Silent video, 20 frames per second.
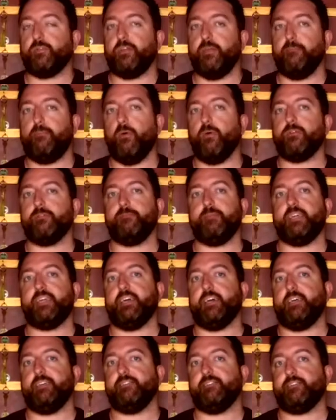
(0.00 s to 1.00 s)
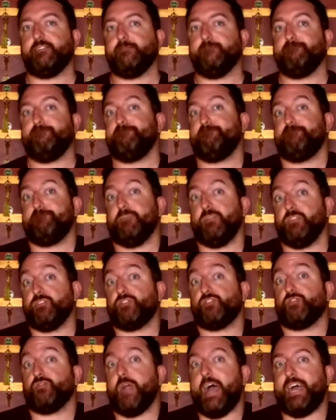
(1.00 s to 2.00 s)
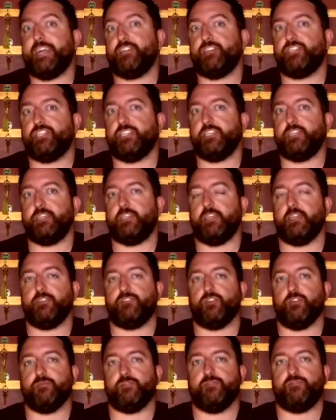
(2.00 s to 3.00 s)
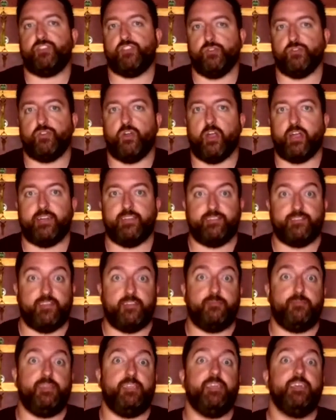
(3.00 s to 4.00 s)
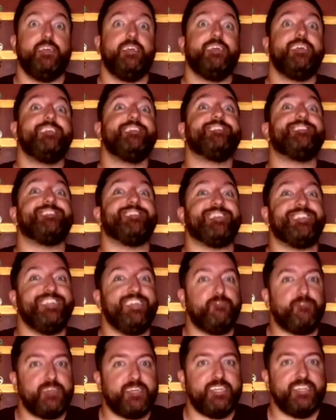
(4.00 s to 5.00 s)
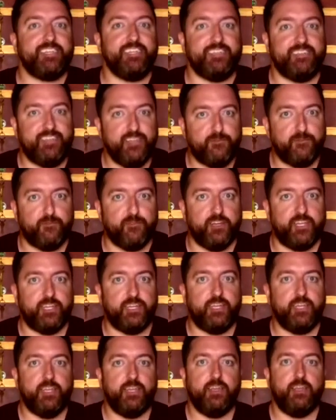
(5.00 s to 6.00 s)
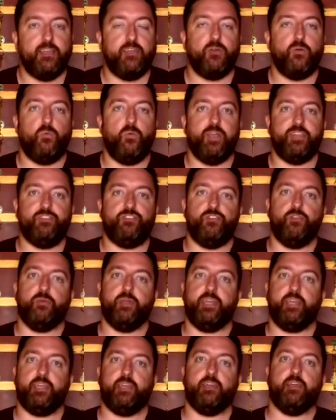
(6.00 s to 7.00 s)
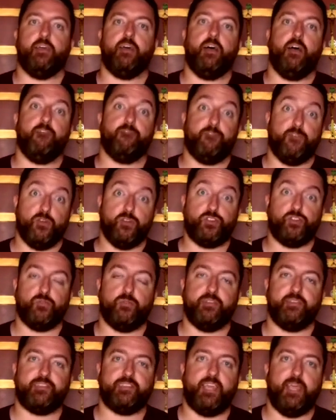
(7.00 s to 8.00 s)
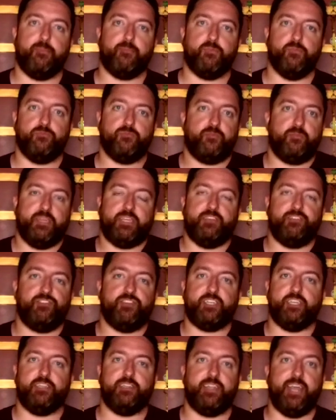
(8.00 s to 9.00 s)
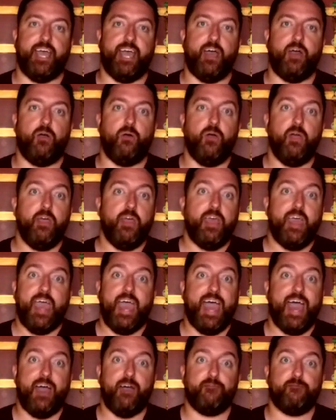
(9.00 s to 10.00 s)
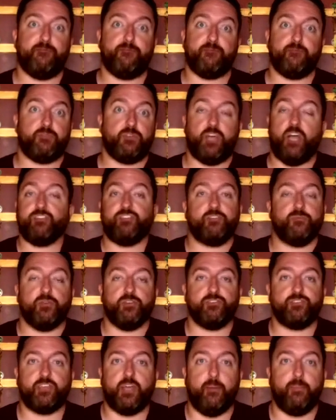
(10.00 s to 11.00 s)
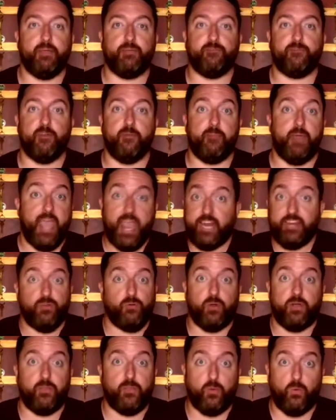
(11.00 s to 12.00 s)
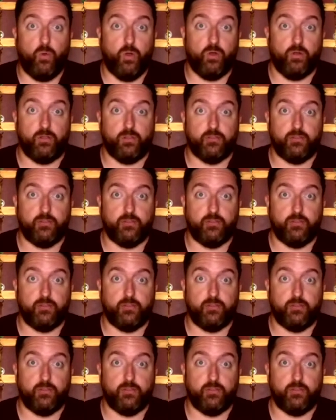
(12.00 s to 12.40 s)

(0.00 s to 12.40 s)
important because the strategy in terms of geo-targeting is going to be significantly different when doing virtual escape rooms, because you can now have customers coming from anywhere in the world.